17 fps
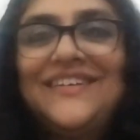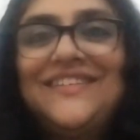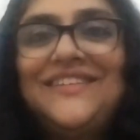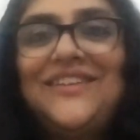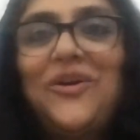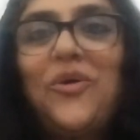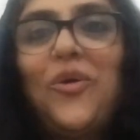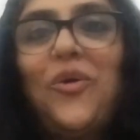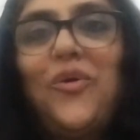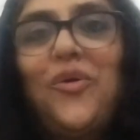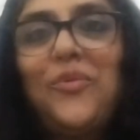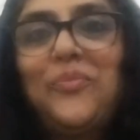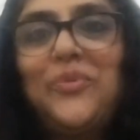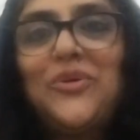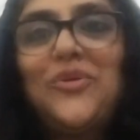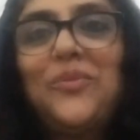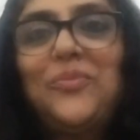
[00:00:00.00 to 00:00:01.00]
The
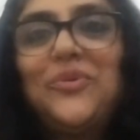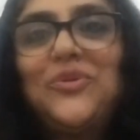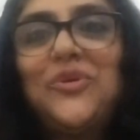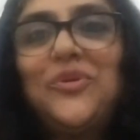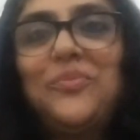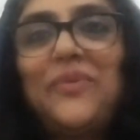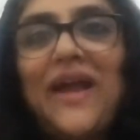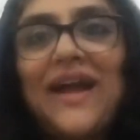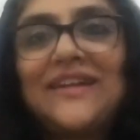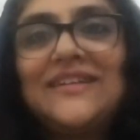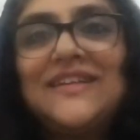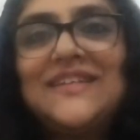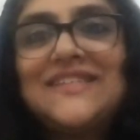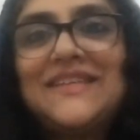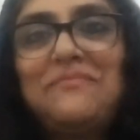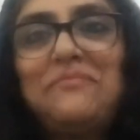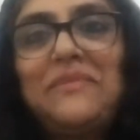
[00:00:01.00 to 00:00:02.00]
Ho'oponopono
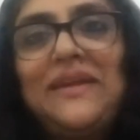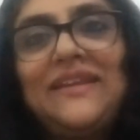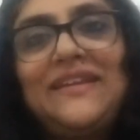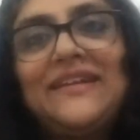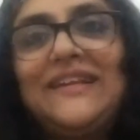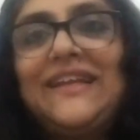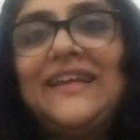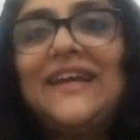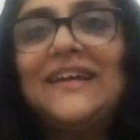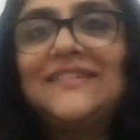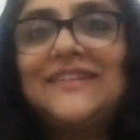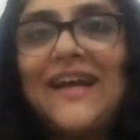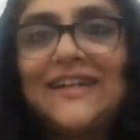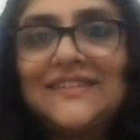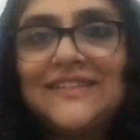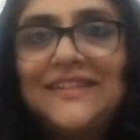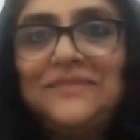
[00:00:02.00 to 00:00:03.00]
practice immediately
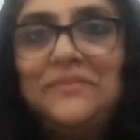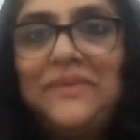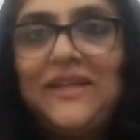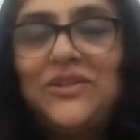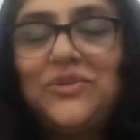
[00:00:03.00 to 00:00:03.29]
attracted me